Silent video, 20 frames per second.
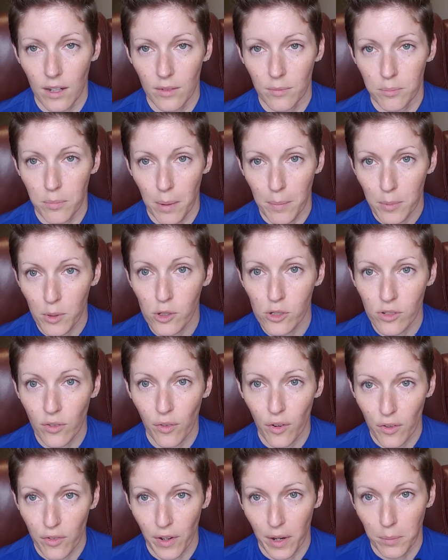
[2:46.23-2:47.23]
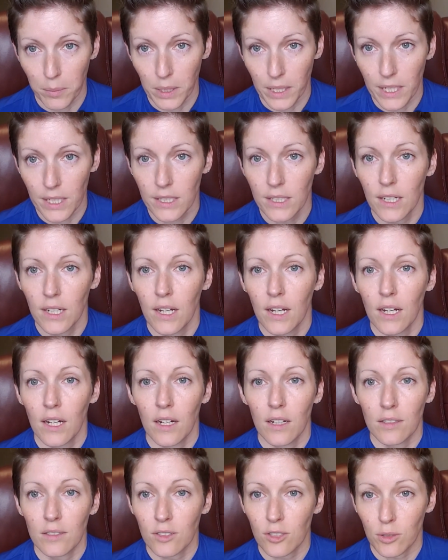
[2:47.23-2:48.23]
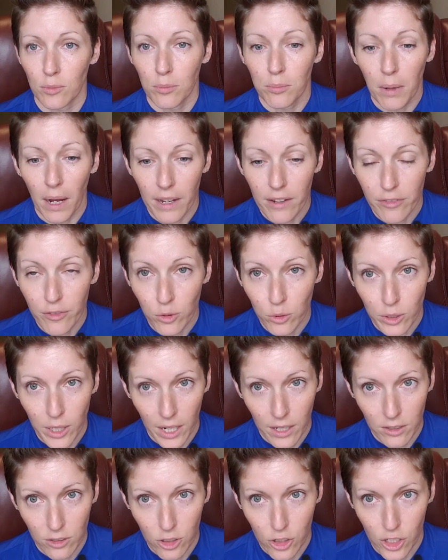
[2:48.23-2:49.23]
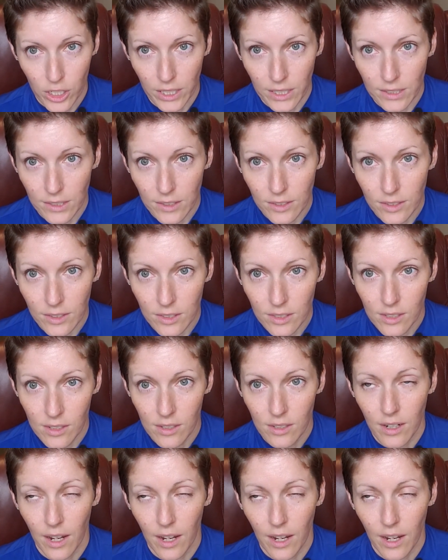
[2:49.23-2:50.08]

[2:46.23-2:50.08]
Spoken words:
members of our family, to my food allergies,